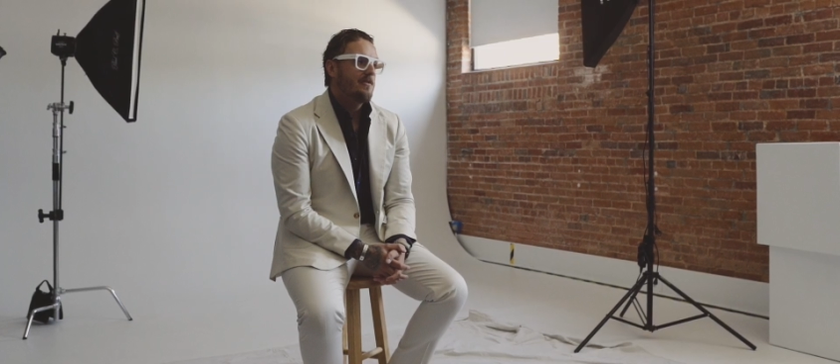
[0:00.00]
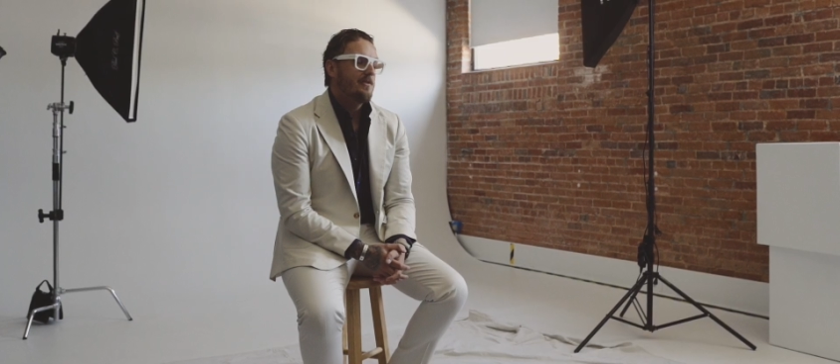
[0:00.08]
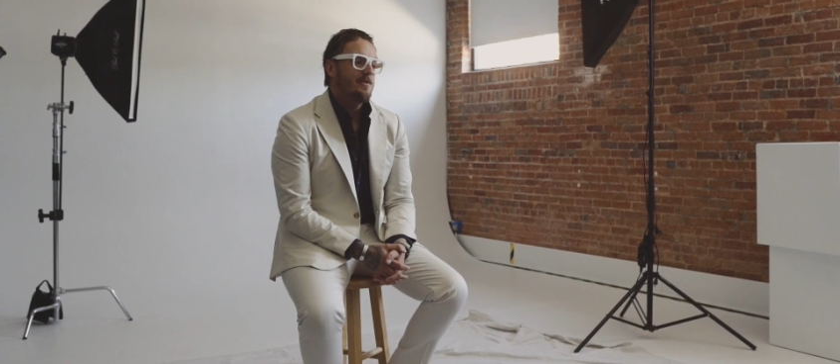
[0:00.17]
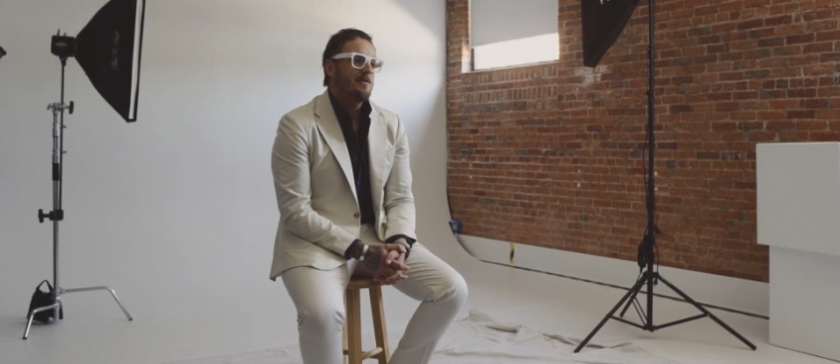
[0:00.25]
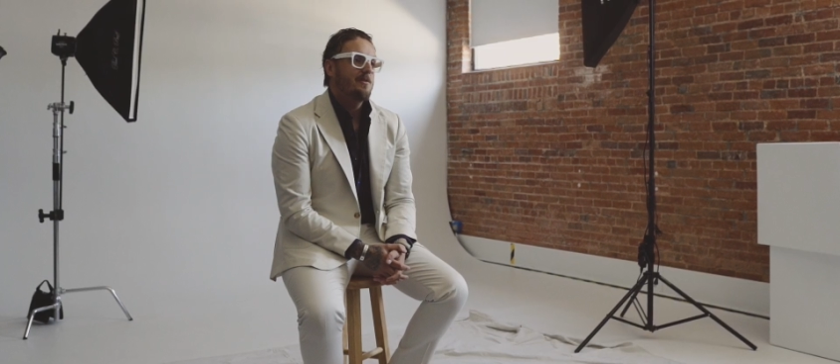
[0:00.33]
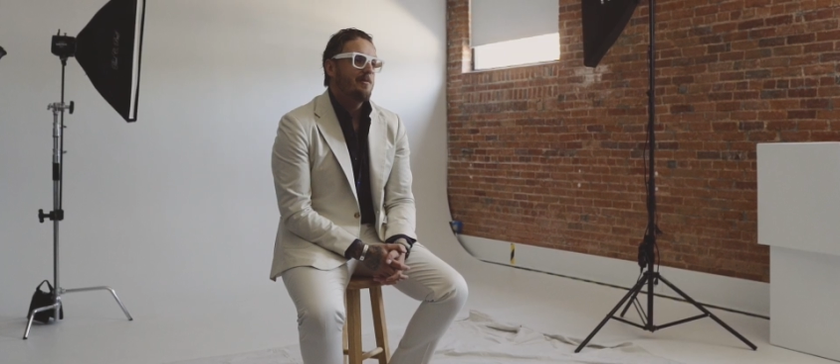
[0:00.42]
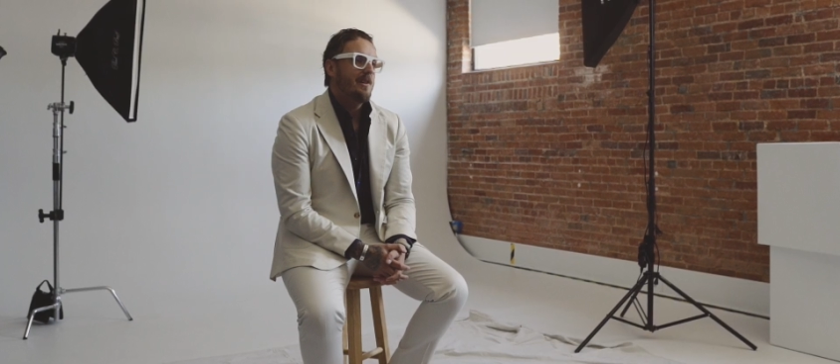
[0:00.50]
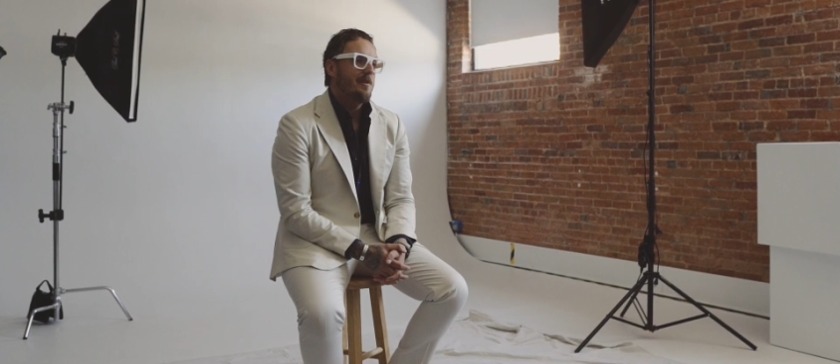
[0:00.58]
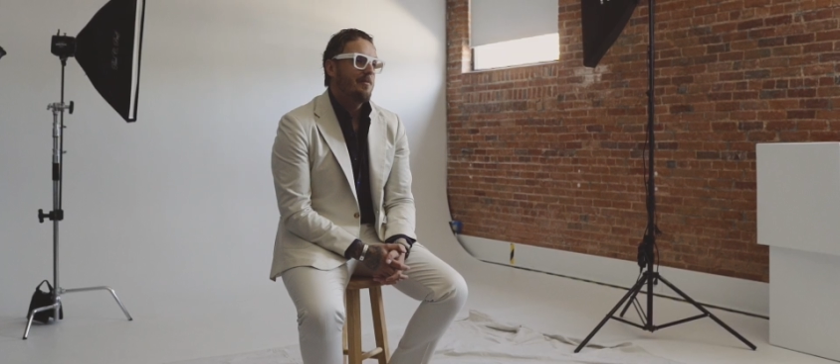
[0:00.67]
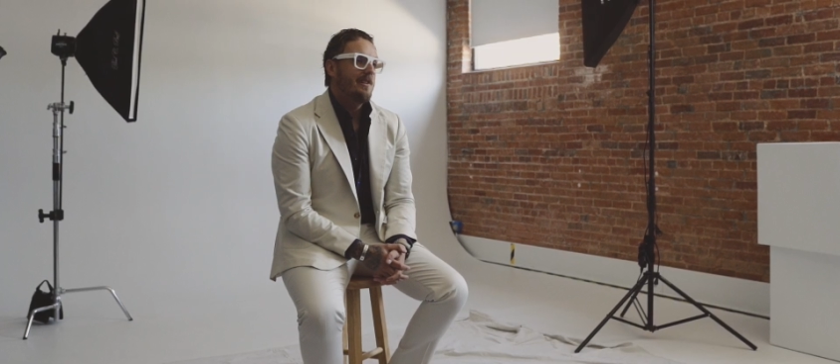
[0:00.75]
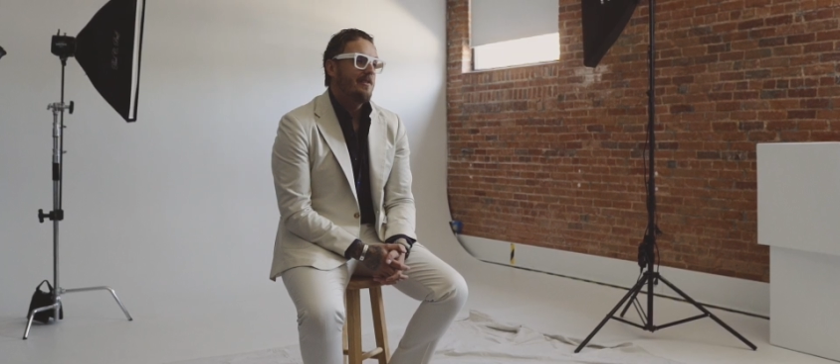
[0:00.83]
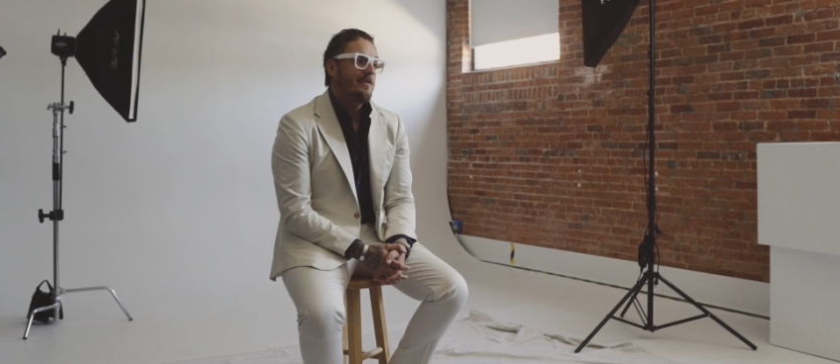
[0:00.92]
which was inspired
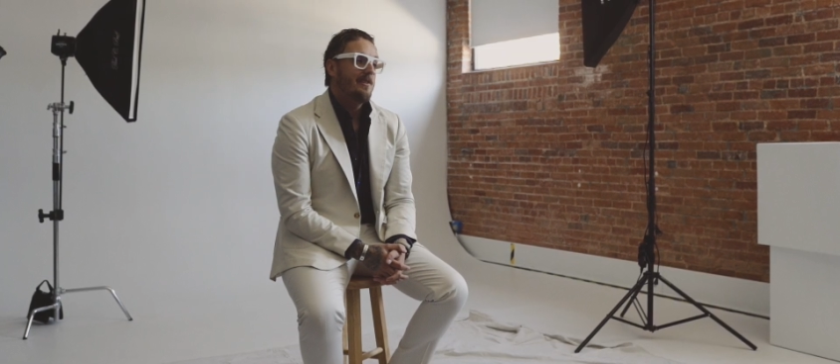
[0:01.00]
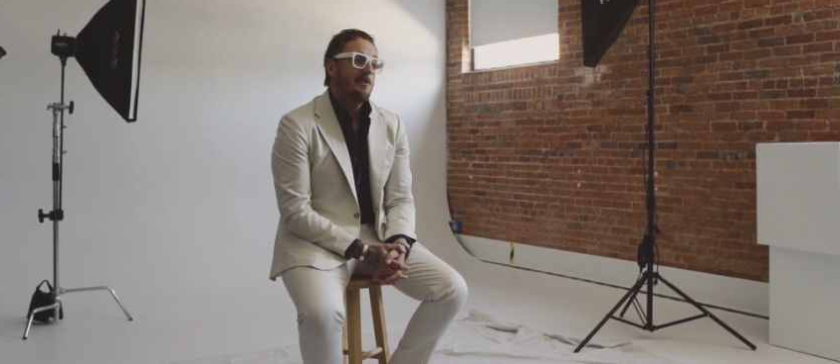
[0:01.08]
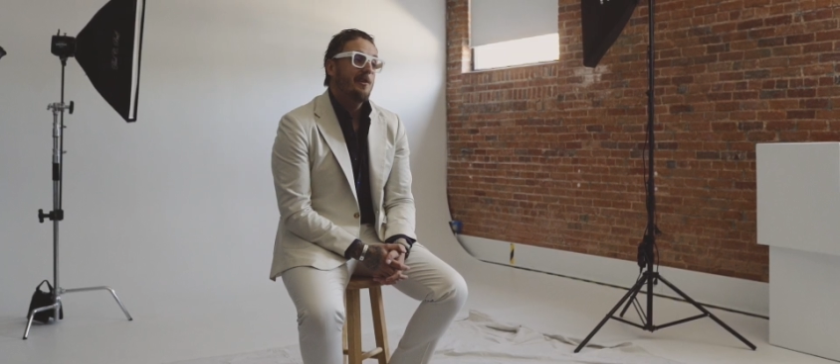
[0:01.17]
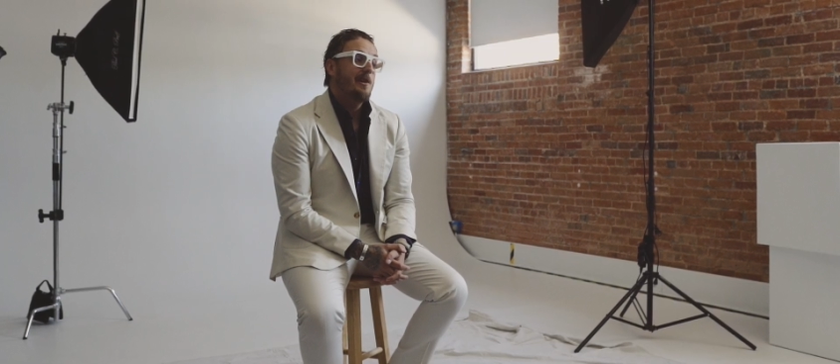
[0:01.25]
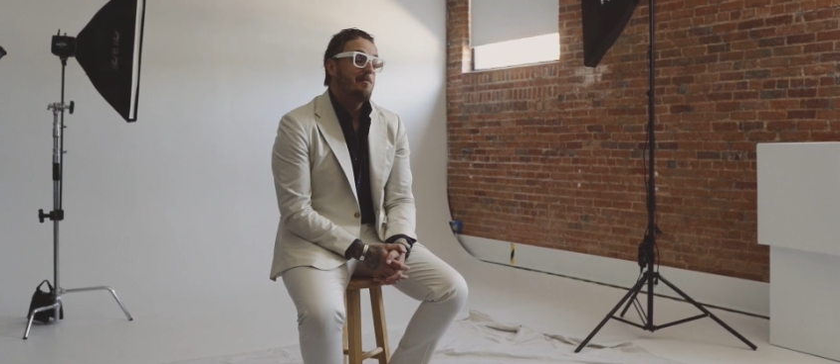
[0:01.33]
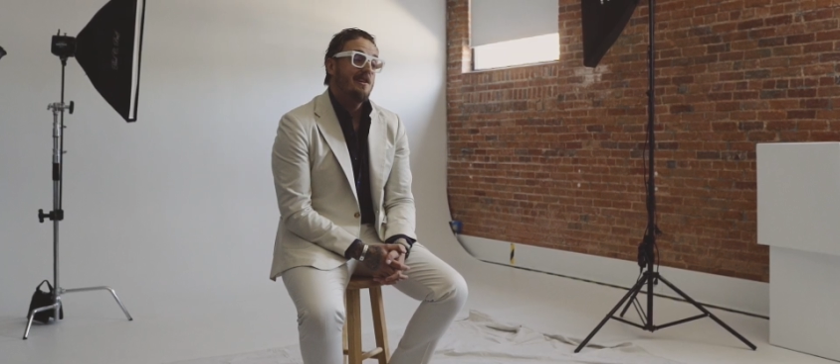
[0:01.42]
by a really great